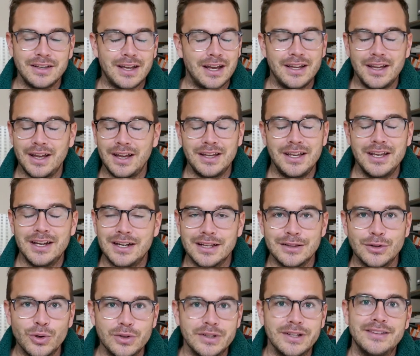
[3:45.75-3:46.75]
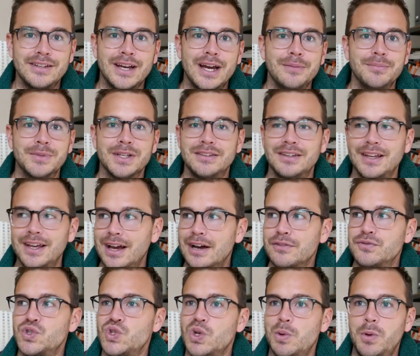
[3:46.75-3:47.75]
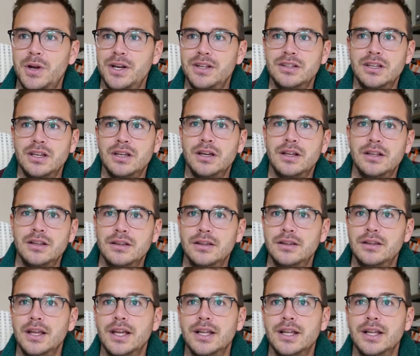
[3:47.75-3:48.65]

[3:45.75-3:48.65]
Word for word: I, I hear that all the time that they have someone in the in,